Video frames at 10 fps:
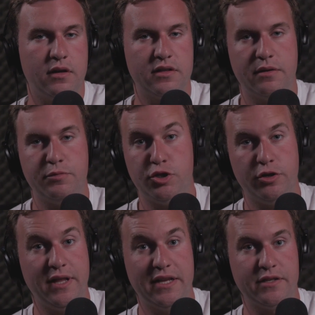because I'm
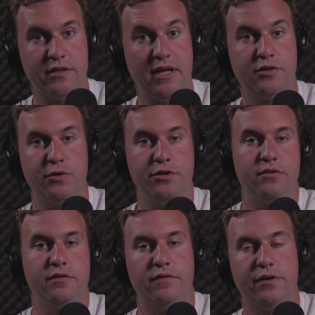sure that's what
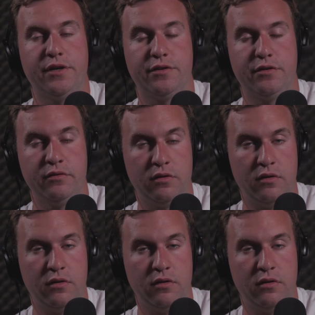you're referring to.